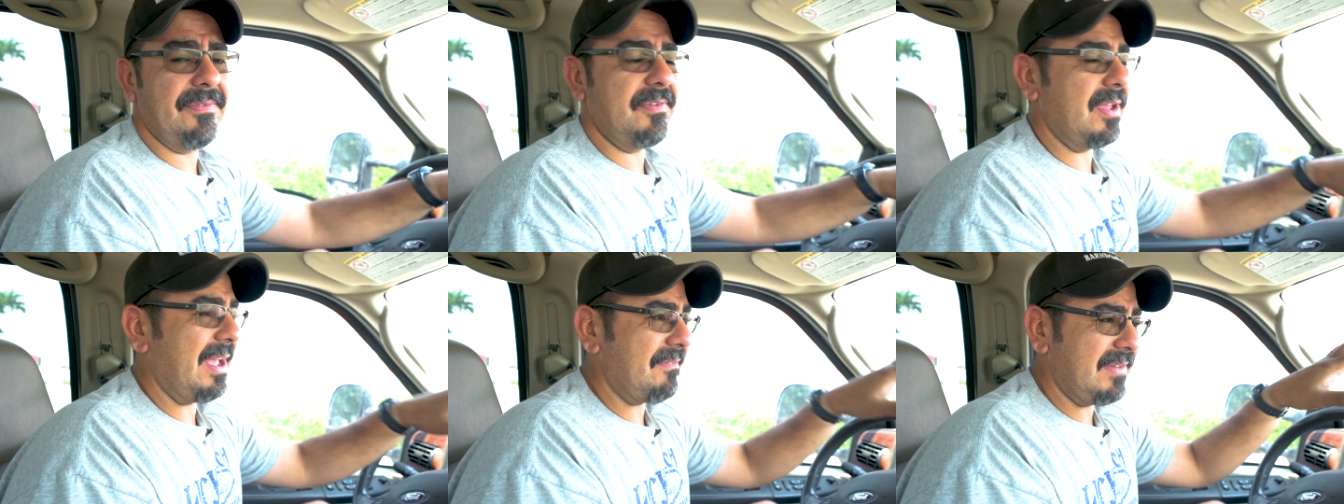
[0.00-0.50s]
if
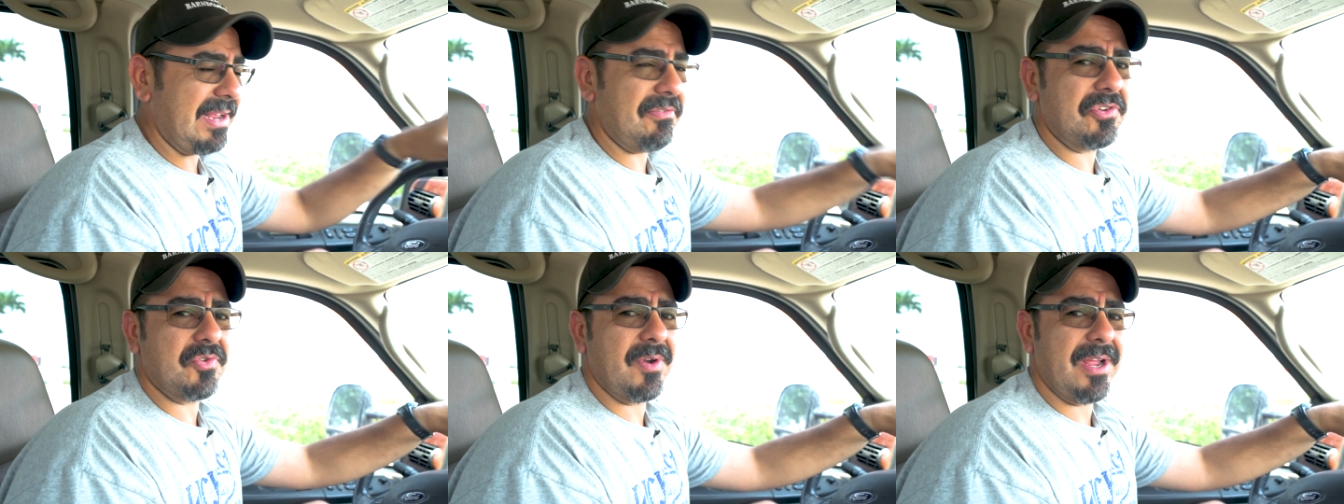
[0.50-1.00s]
you have
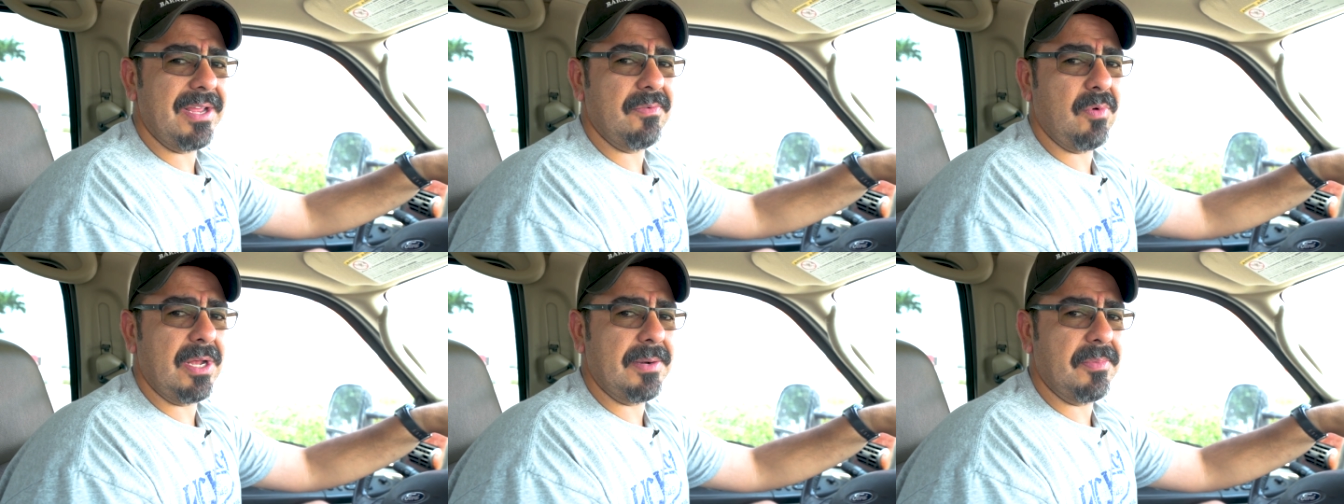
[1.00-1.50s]
never tried
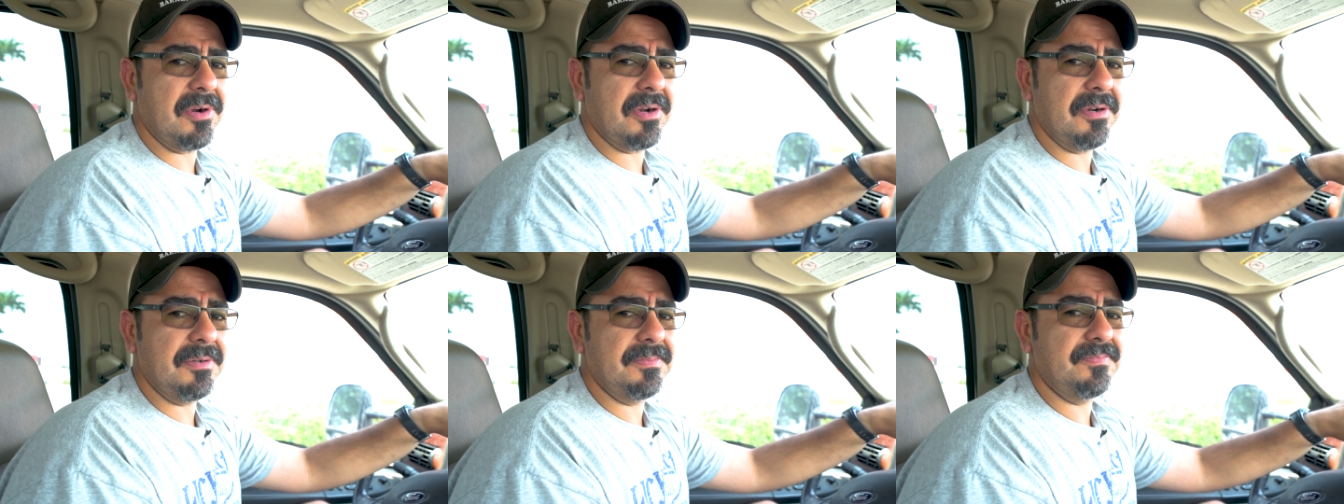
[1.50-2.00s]

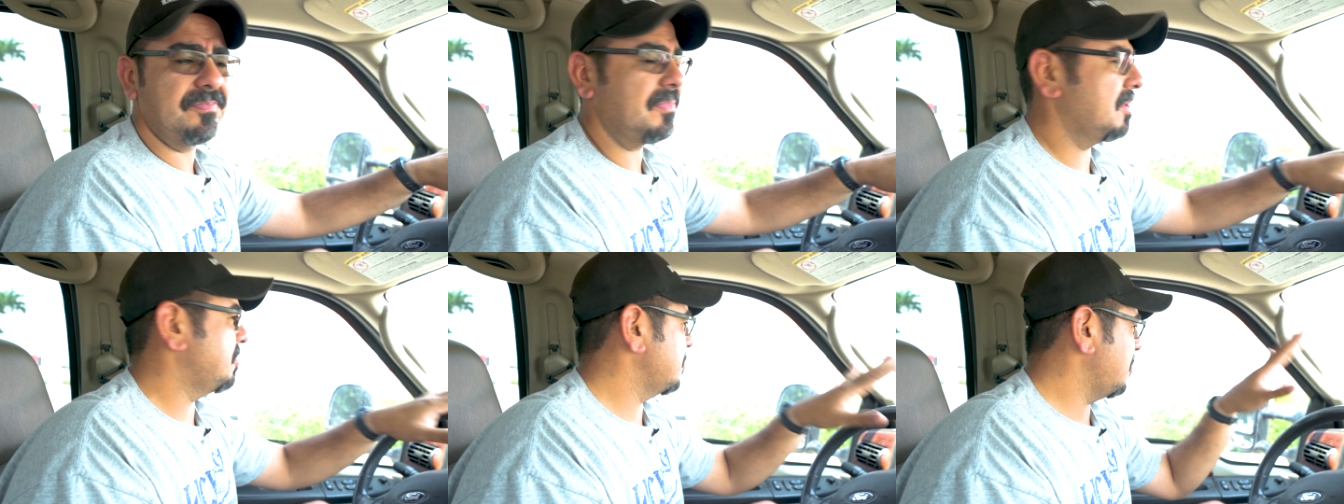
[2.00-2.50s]
Whataburger,
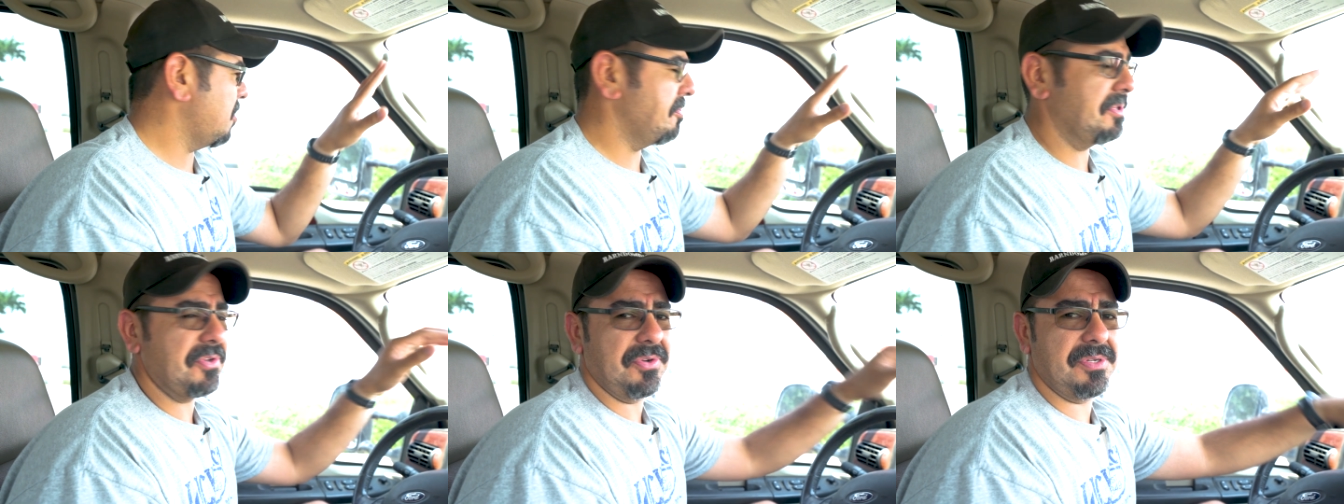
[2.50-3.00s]
you
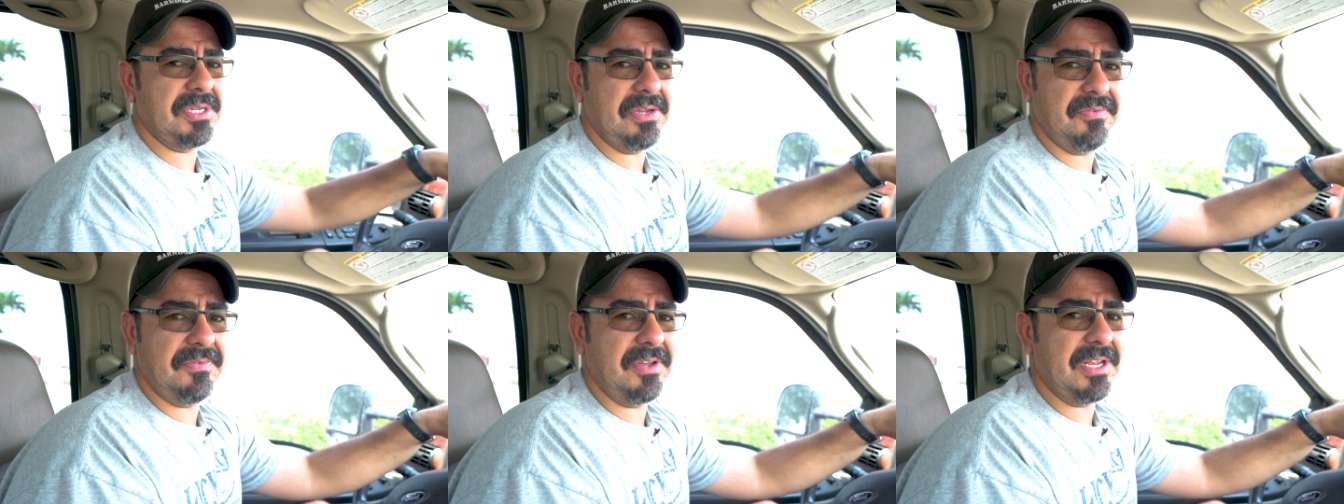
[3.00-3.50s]
owe it to
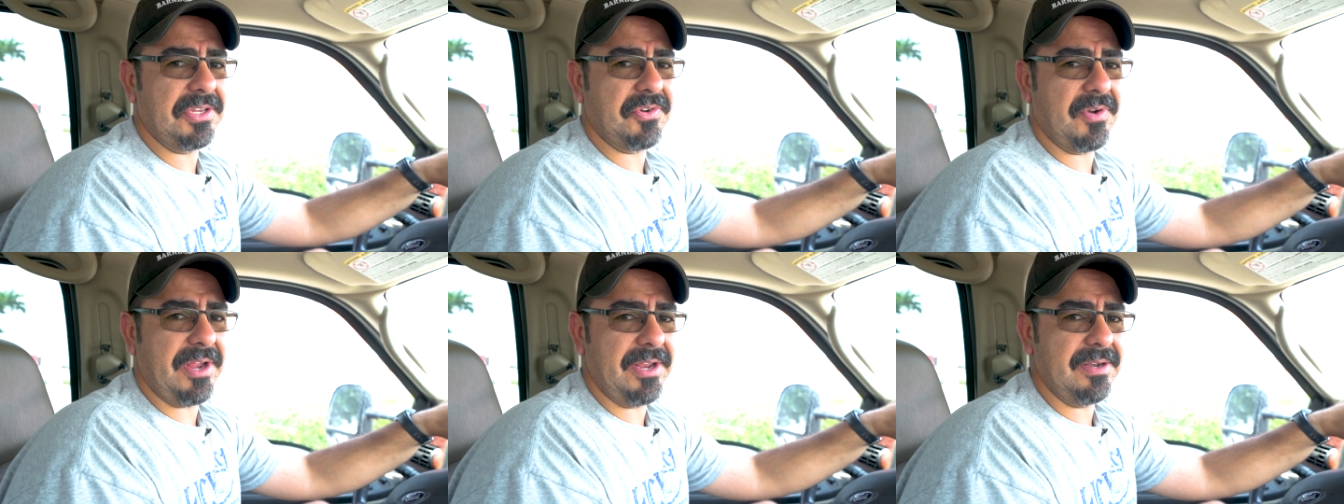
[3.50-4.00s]
yourself. You gotta
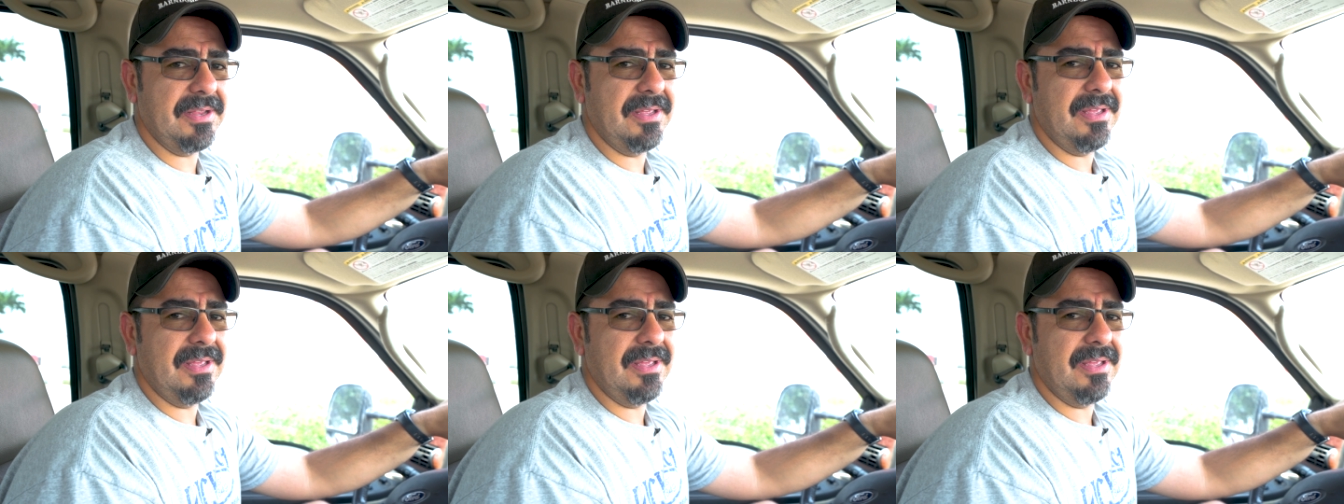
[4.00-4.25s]
try it.